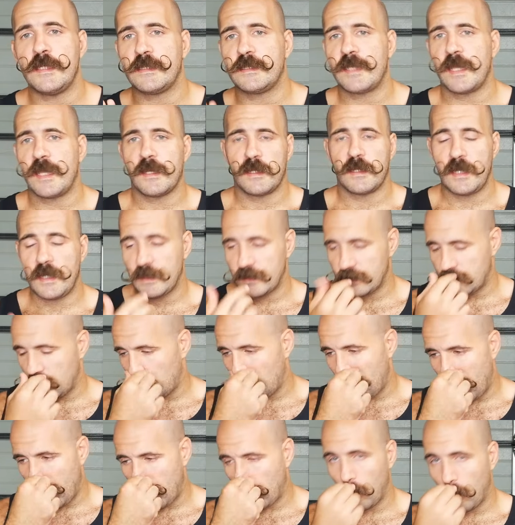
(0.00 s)
techniques and
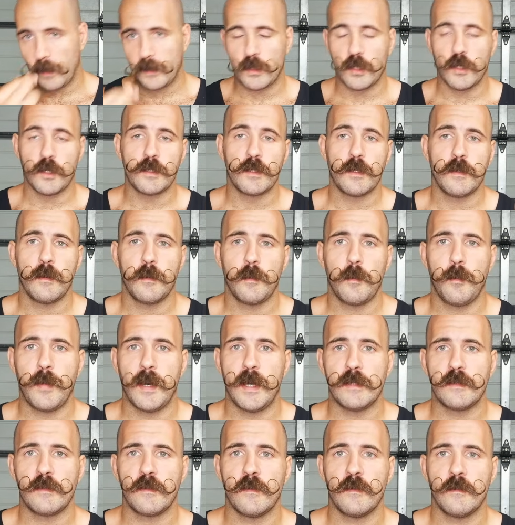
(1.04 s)
whatnot,
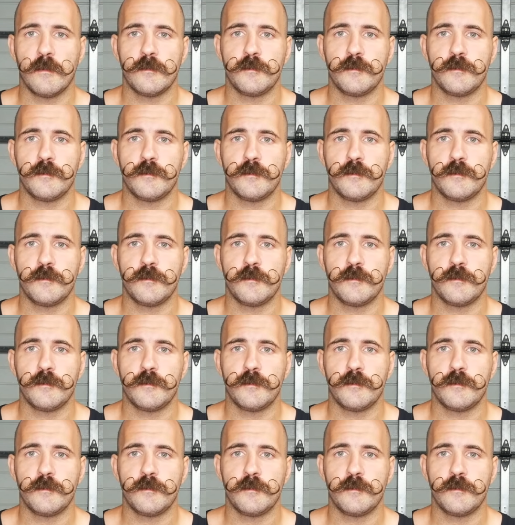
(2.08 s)
but